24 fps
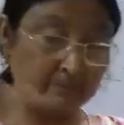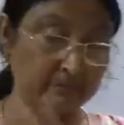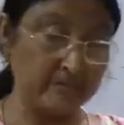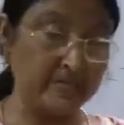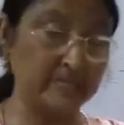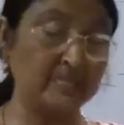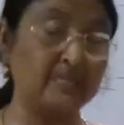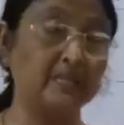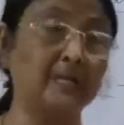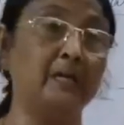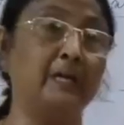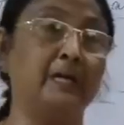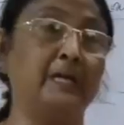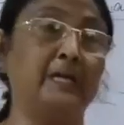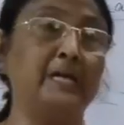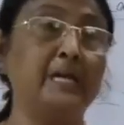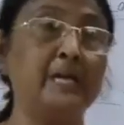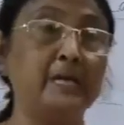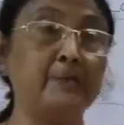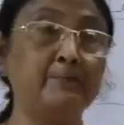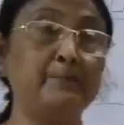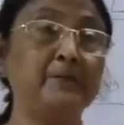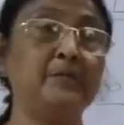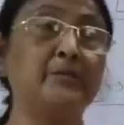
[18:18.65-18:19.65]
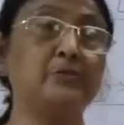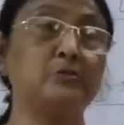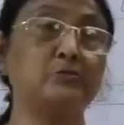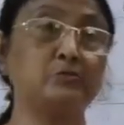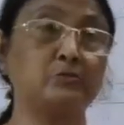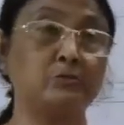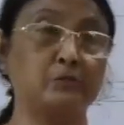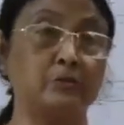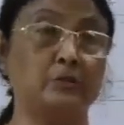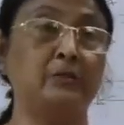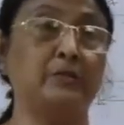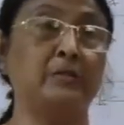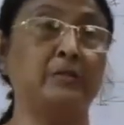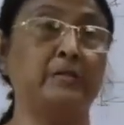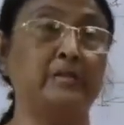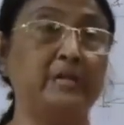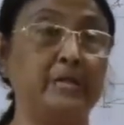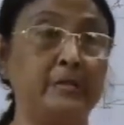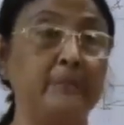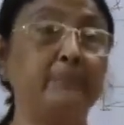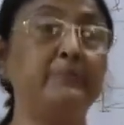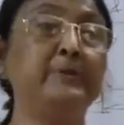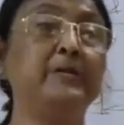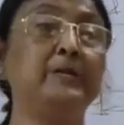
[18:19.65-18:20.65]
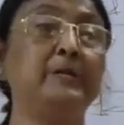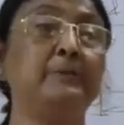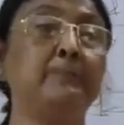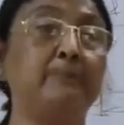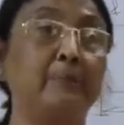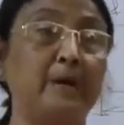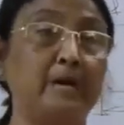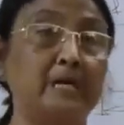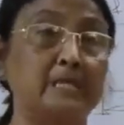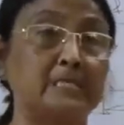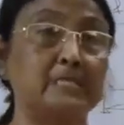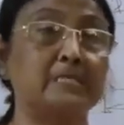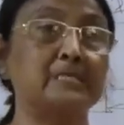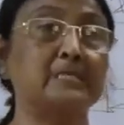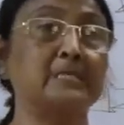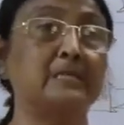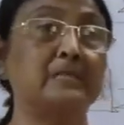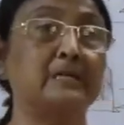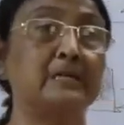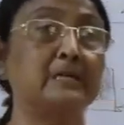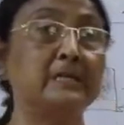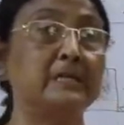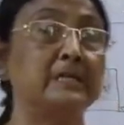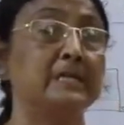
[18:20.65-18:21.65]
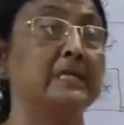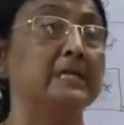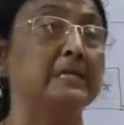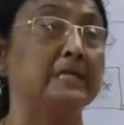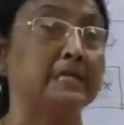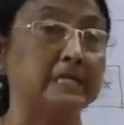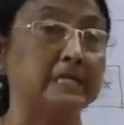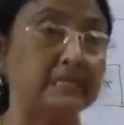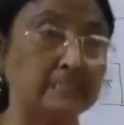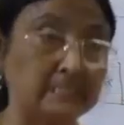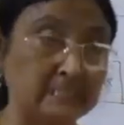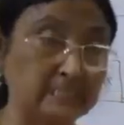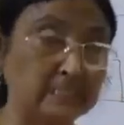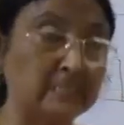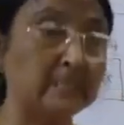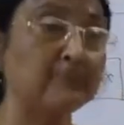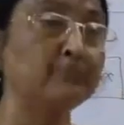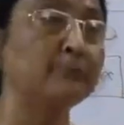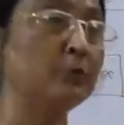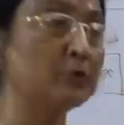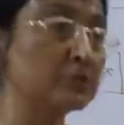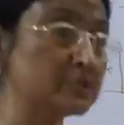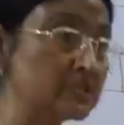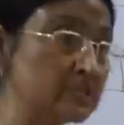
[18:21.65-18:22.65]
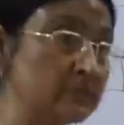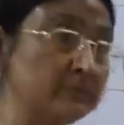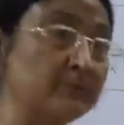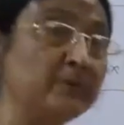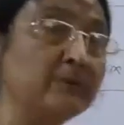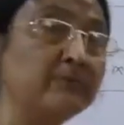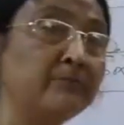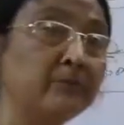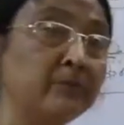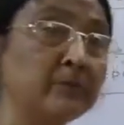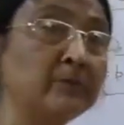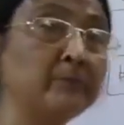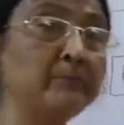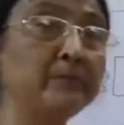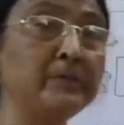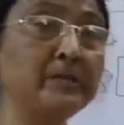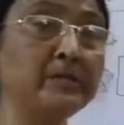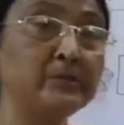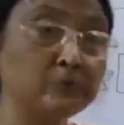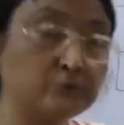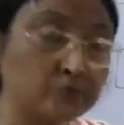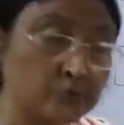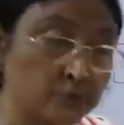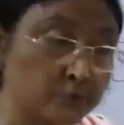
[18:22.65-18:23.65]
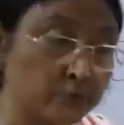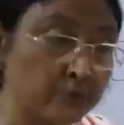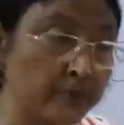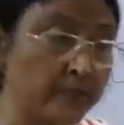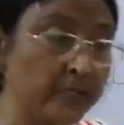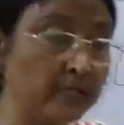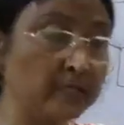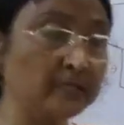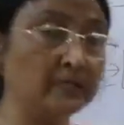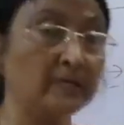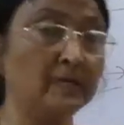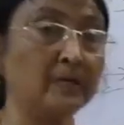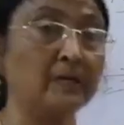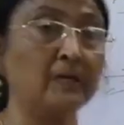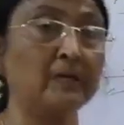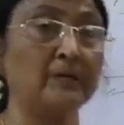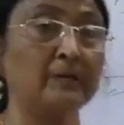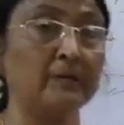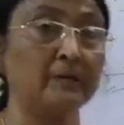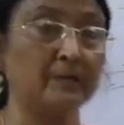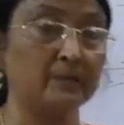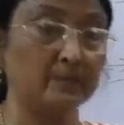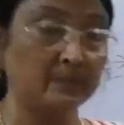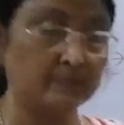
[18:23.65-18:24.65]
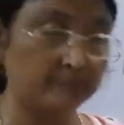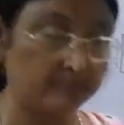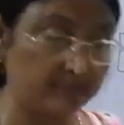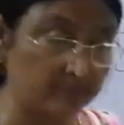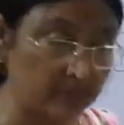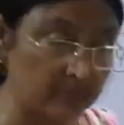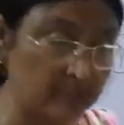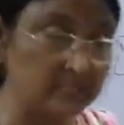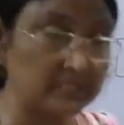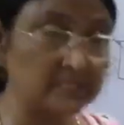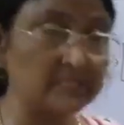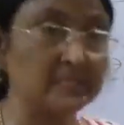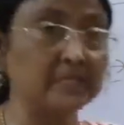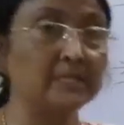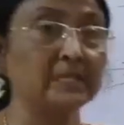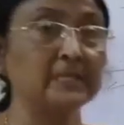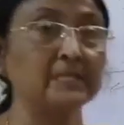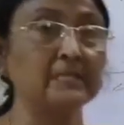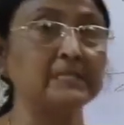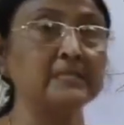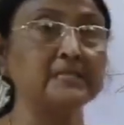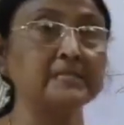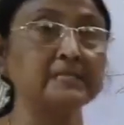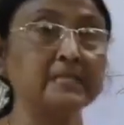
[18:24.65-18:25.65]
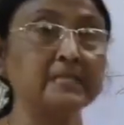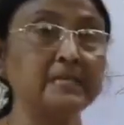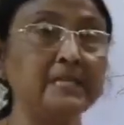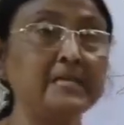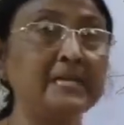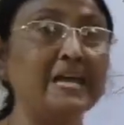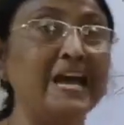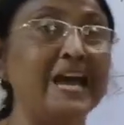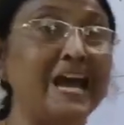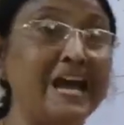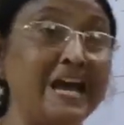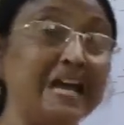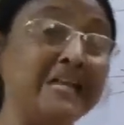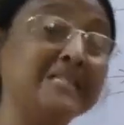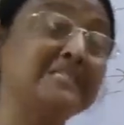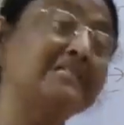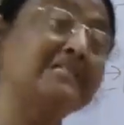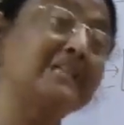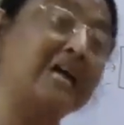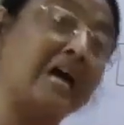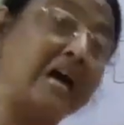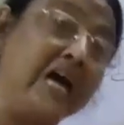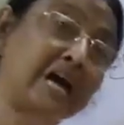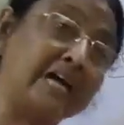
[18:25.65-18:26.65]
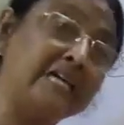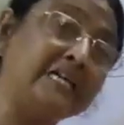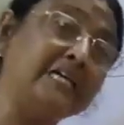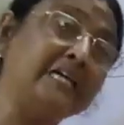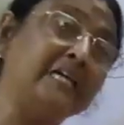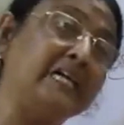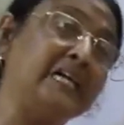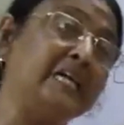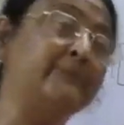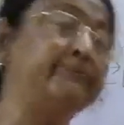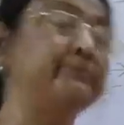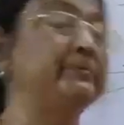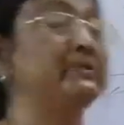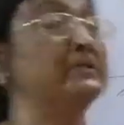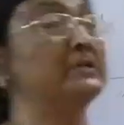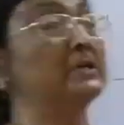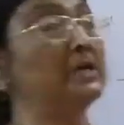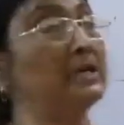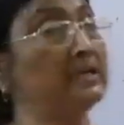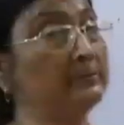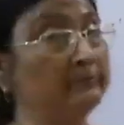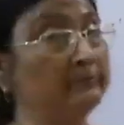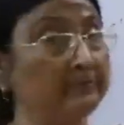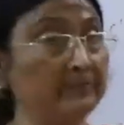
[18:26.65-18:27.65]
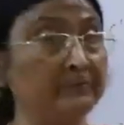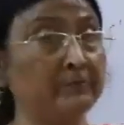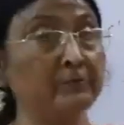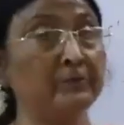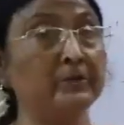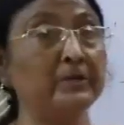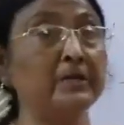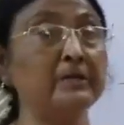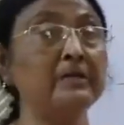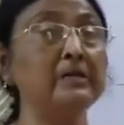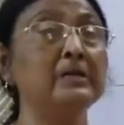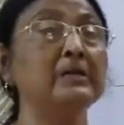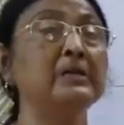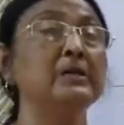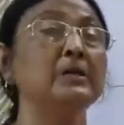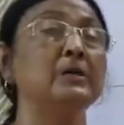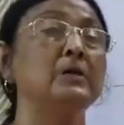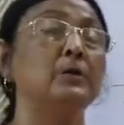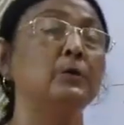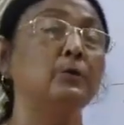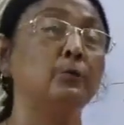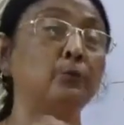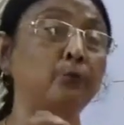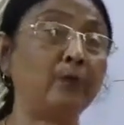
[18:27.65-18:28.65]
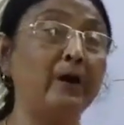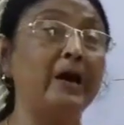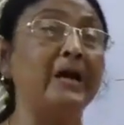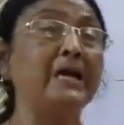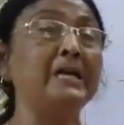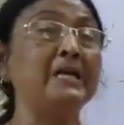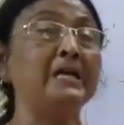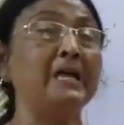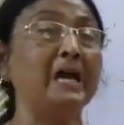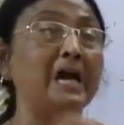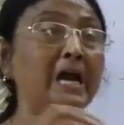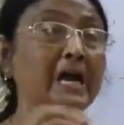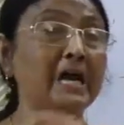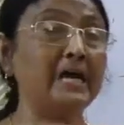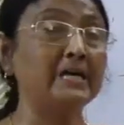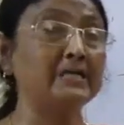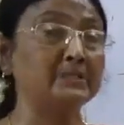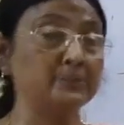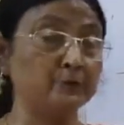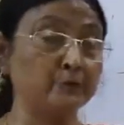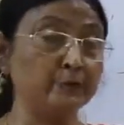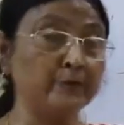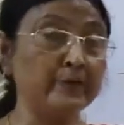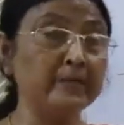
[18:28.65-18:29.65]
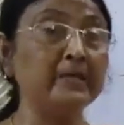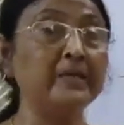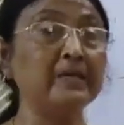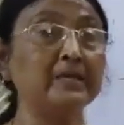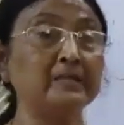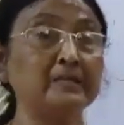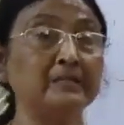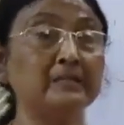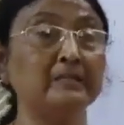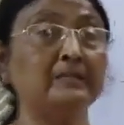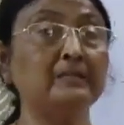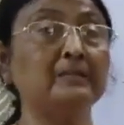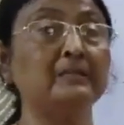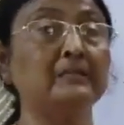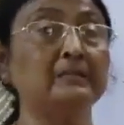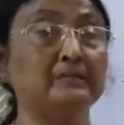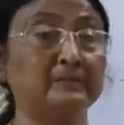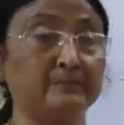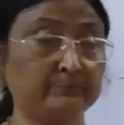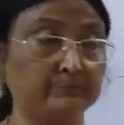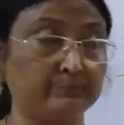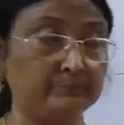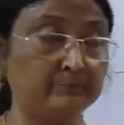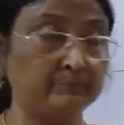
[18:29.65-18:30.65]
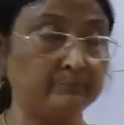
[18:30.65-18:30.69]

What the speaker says: make a heavier person, is it possible for me to swing the person easily as I have done before and while I swinging the